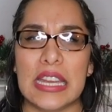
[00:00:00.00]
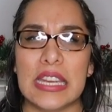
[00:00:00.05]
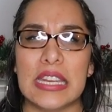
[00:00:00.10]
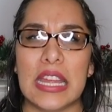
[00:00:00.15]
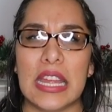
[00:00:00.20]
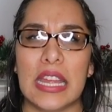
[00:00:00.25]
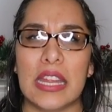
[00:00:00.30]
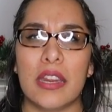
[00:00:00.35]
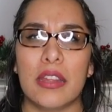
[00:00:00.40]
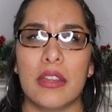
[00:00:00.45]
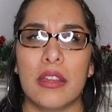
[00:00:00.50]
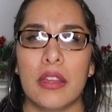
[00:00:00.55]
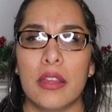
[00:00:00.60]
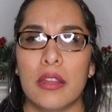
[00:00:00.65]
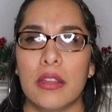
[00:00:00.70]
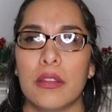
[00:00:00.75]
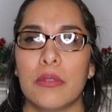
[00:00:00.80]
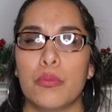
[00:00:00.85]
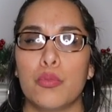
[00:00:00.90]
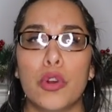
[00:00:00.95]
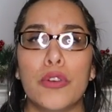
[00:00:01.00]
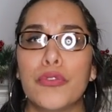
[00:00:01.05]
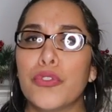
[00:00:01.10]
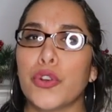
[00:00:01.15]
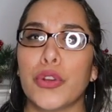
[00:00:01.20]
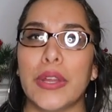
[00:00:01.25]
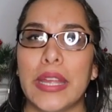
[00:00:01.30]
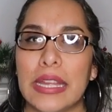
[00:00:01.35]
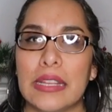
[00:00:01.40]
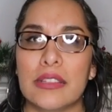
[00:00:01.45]
ended
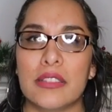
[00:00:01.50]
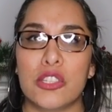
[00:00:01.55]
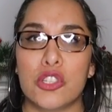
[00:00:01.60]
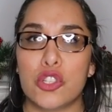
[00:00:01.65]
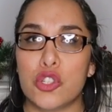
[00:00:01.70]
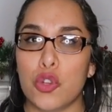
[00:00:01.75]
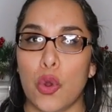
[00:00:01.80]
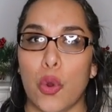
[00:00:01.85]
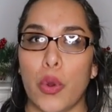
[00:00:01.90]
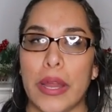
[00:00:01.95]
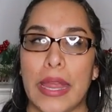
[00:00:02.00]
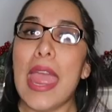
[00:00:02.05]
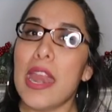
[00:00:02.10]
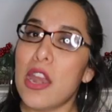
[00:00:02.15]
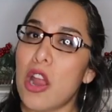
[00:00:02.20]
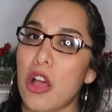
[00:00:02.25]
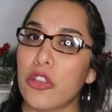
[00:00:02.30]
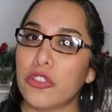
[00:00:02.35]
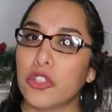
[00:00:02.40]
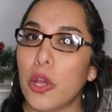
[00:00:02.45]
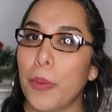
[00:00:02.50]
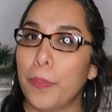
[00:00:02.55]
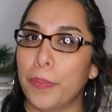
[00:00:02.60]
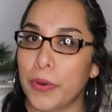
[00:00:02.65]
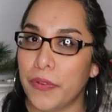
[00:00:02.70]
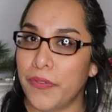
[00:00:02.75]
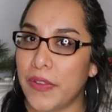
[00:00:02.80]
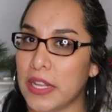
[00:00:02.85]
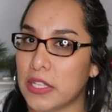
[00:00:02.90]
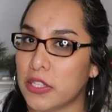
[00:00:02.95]
Wolverine's story and also
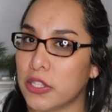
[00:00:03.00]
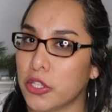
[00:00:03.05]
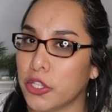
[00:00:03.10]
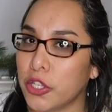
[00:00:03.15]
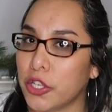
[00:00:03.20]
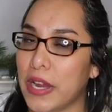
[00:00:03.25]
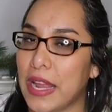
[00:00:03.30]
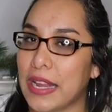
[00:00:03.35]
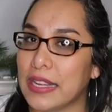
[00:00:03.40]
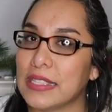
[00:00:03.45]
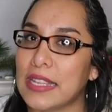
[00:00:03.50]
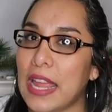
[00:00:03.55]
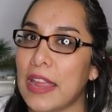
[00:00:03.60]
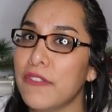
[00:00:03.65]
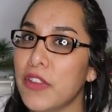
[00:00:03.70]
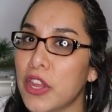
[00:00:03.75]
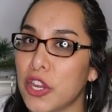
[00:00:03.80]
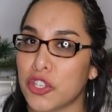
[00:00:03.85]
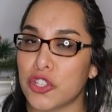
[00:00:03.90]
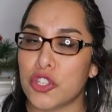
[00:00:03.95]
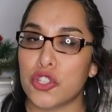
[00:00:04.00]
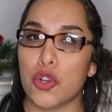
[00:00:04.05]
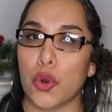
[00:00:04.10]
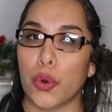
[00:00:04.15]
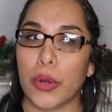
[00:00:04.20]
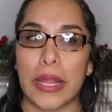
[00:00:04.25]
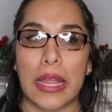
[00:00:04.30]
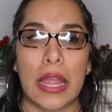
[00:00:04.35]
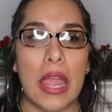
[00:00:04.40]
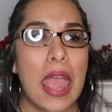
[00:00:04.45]
Professor Xavier's
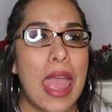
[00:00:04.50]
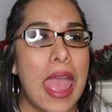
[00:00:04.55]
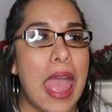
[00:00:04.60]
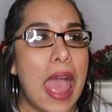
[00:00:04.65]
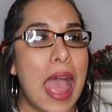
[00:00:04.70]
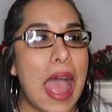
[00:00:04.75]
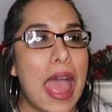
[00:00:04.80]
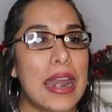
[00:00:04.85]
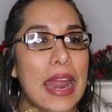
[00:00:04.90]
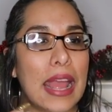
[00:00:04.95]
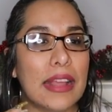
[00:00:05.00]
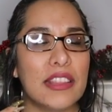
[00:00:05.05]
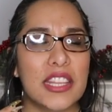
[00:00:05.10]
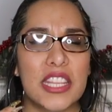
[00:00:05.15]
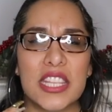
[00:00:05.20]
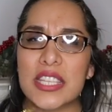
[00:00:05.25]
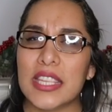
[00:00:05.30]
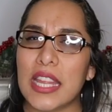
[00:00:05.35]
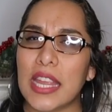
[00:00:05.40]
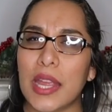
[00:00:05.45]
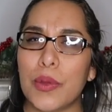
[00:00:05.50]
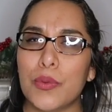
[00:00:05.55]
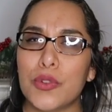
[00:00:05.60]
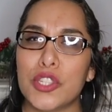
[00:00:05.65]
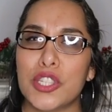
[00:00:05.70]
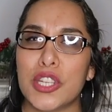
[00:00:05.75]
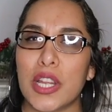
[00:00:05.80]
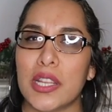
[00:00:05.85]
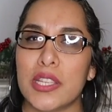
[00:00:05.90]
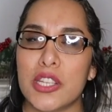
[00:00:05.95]
story, and I just think it
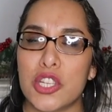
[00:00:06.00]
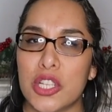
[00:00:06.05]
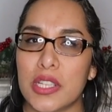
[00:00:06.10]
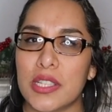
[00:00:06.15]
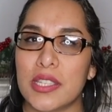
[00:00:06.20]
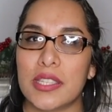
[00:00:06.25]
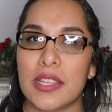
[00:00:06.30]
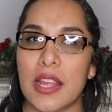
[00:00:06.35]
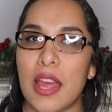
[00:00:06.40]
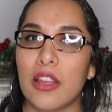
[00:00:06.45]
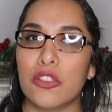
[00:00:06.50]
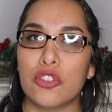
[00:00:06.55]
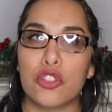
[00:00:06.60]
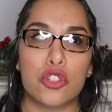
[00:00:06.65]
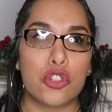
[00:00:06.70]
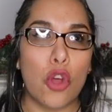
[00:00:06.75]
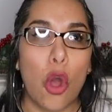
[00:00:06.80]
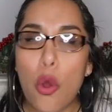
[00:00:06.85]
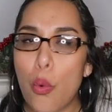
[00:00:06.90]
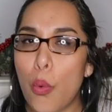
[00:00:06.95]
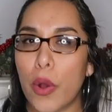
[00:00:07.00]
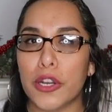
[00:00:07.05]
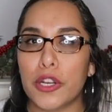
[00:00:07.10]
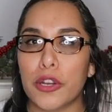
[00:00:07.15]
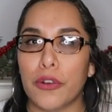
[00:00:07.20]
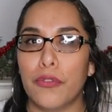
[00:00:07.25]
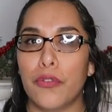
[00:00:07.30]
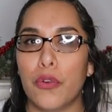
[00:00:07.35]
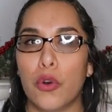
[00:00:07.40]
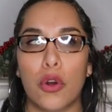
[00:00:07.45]
was done just so
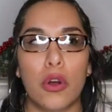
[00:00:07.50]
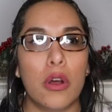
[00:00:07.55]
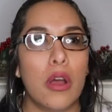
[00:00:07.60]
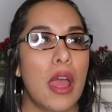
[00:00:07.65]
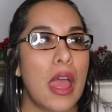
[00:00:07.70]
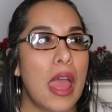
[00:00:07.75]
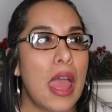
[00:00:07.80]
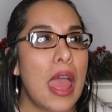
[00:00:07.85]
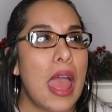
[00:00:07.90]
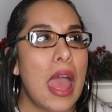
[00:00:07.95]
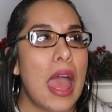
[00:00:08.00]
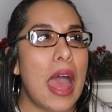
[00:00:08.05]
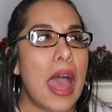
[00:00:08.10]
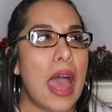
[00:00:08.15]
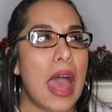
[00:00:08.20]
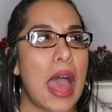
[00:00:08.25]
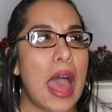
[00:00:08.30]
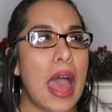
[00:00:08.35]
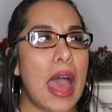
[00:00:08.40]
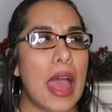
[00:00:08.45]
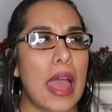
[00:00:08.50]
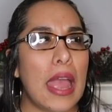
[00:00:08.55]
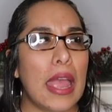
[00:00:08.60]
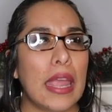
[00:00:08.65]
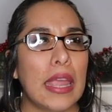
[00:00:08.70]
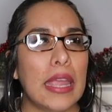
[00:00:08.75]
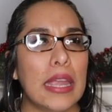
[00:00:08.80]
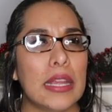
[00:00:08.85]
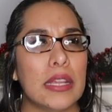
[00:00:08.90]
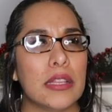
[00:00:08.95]
wonderful.
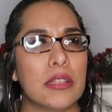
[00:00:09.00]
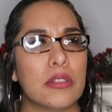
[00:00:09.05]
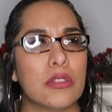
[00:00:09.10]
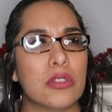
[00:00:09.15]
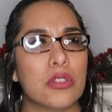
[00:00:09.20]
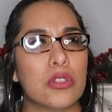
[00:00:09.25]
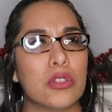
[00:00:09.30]
I